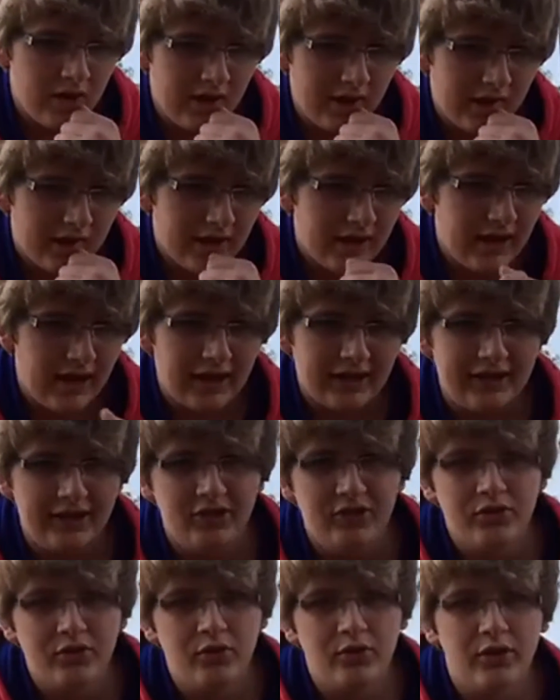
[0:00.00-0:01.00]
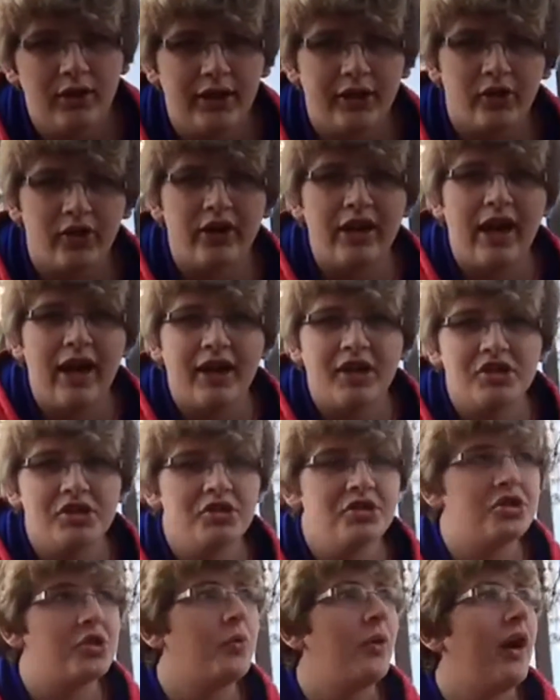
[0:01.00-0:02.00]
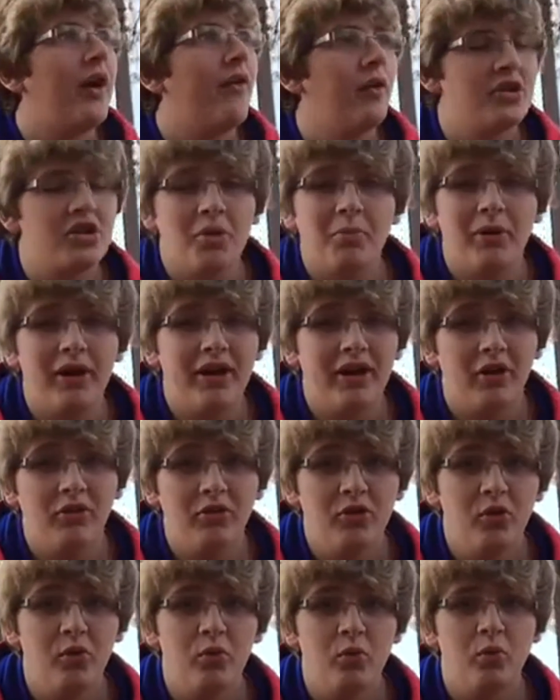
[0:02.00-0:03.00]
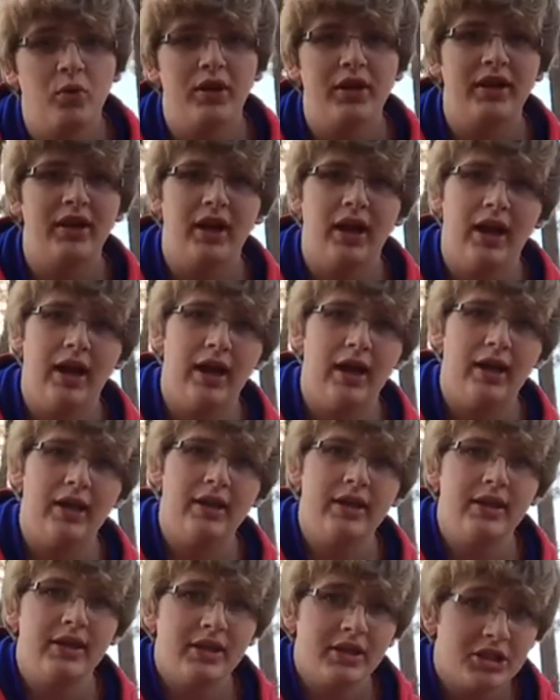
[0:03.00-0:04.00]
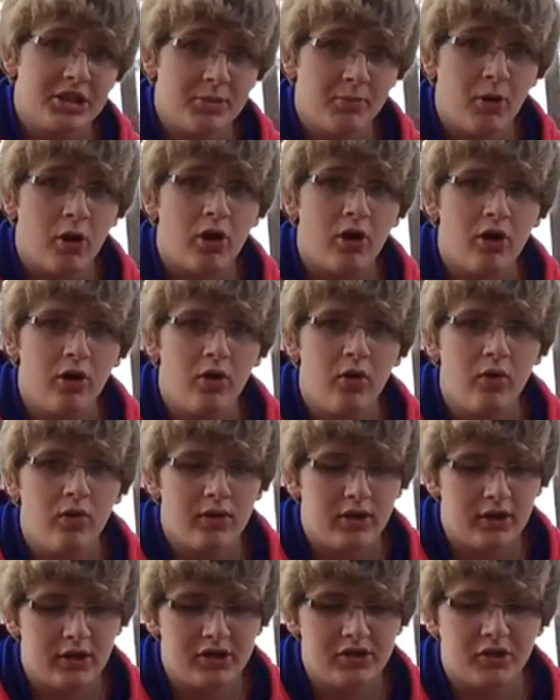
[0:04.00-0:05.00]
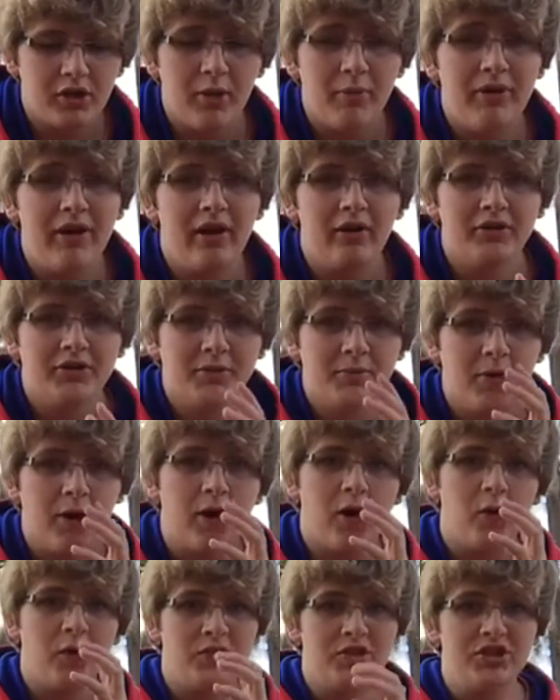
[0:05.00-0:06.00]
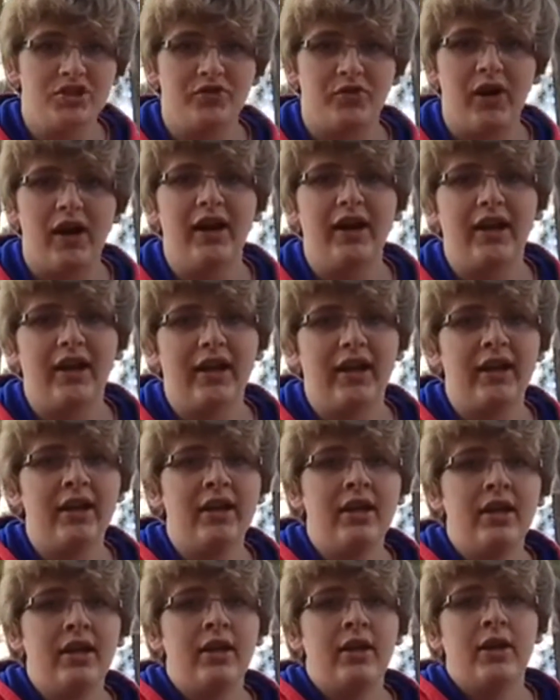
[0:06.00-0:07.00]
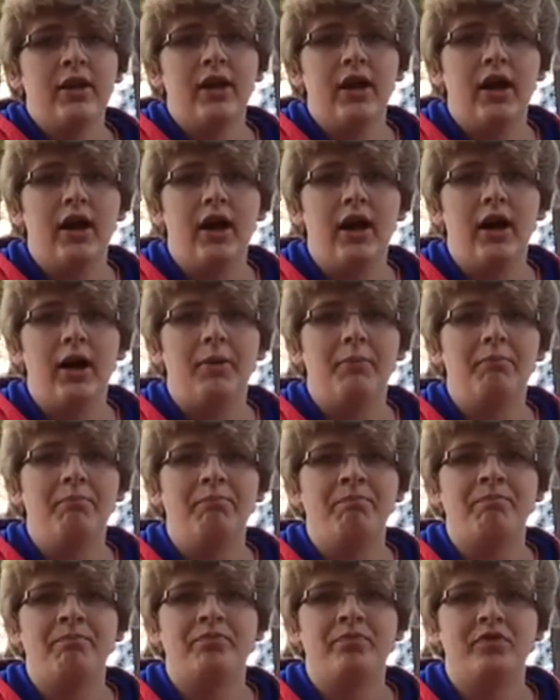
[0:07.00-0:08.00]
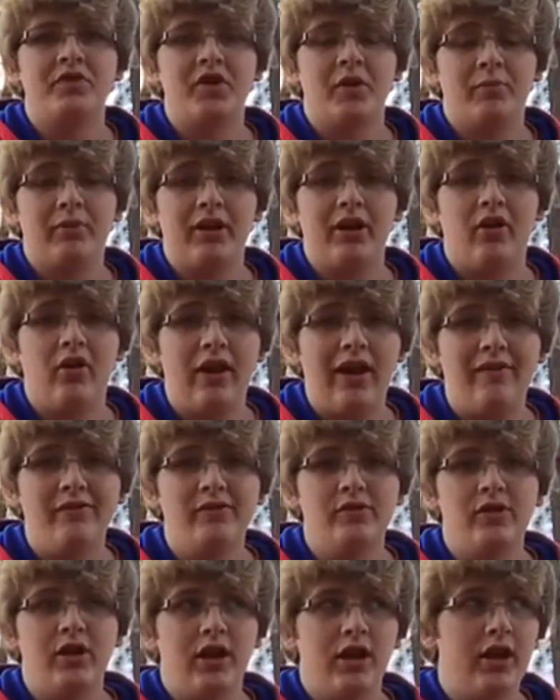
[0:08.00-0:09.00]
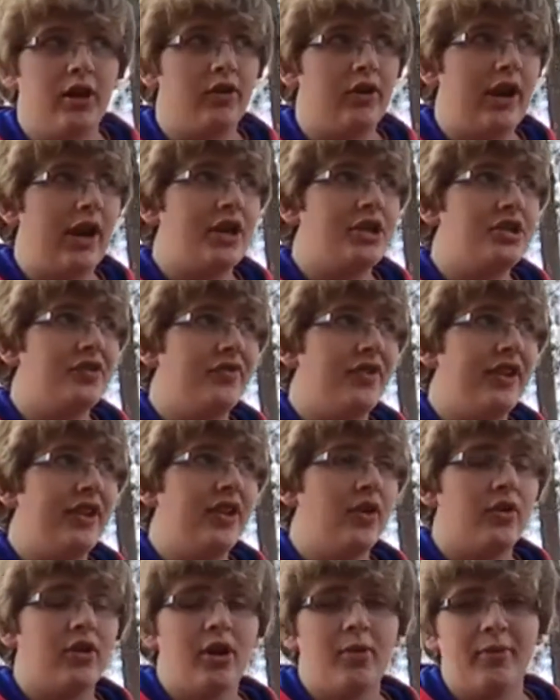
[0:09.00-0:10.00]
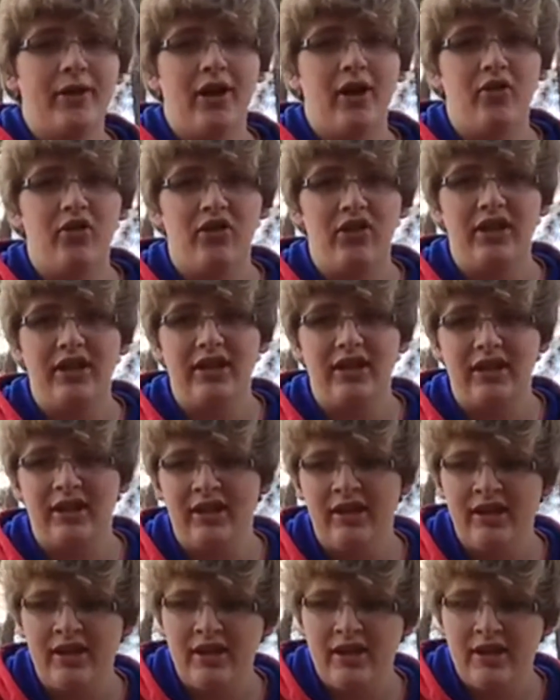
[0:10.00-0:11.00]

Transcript: like I could do like reactions or whatever, which I'm planning on doing when uh, tomorrow or coming out tomorrow, which is Friday. Um, so I'm planning on having a reaction video coming out then.